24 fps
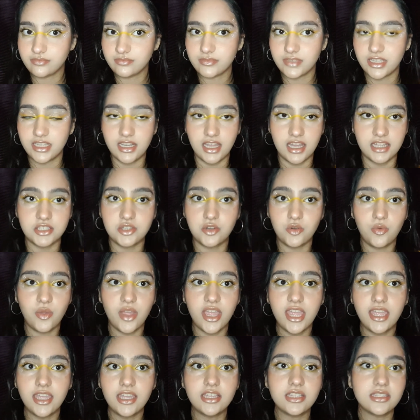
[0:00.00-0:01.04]
in other
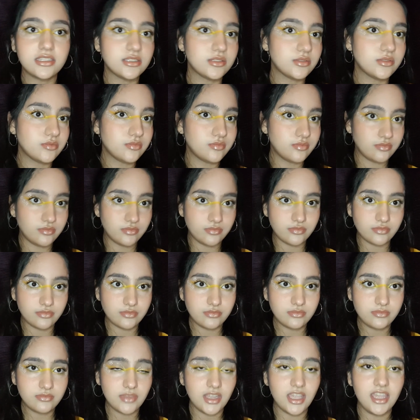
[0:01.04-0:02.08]
way.
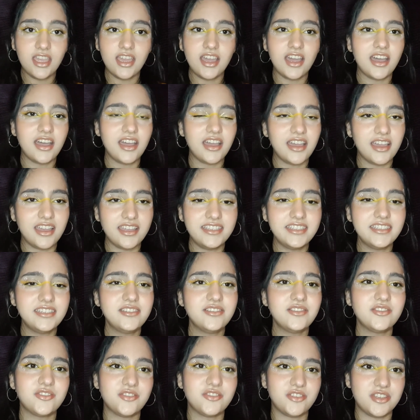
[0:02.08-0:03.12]
I
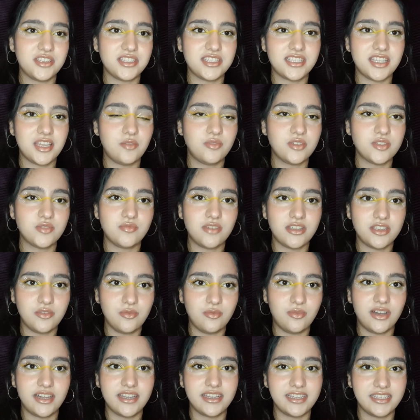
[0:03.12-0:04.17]
didn't understand which one you
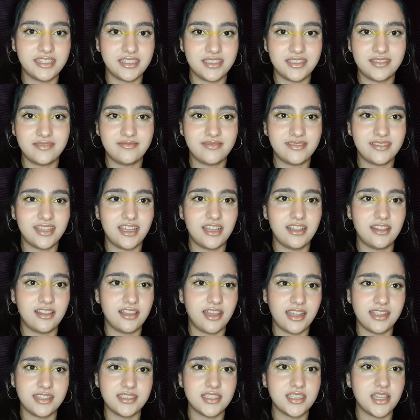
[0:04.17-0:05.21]
wanted,
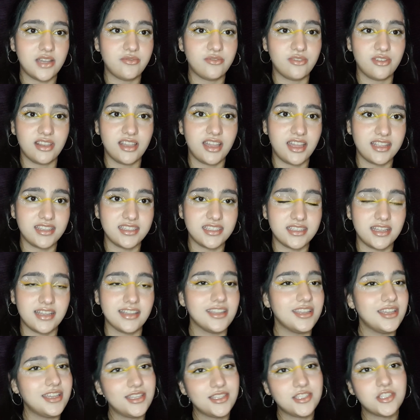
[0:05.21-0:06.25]
lights off or lights on.
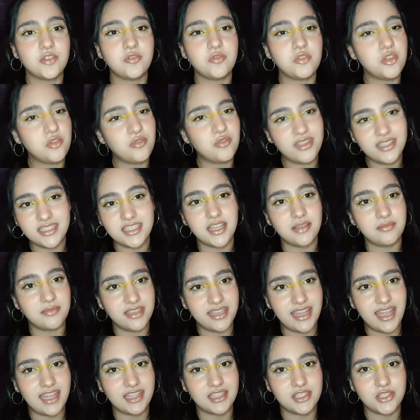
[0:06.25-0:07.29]
So you can tell me
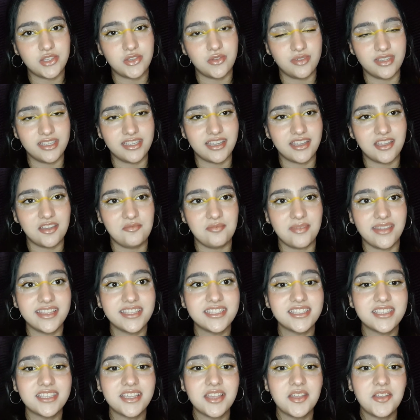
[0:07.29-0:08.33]
that too in the
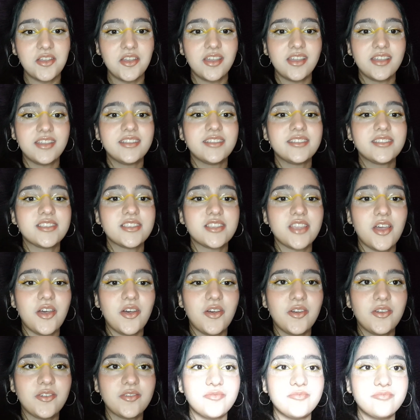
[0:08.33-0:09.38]
comments.
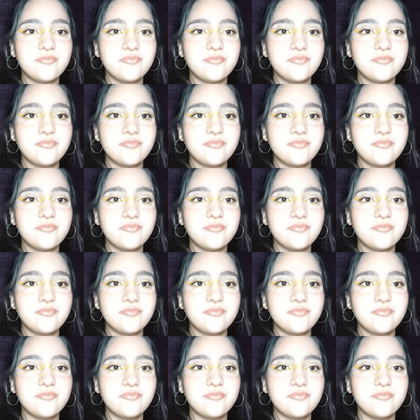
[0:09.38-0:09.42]
So